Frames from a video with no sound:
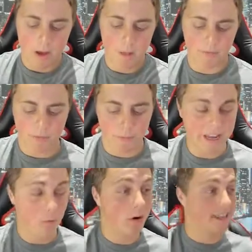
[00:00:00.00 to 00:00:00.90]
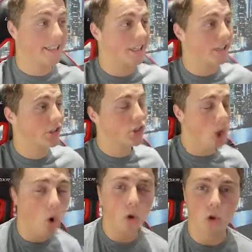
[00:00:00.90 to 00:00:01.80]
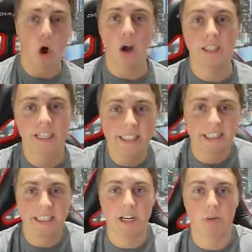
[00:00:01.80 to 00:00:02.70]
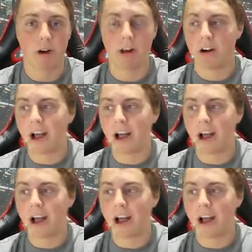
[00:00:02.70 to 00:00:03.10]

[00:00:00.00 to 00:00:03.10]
But for me, where it takes so long to get to tier one hundred,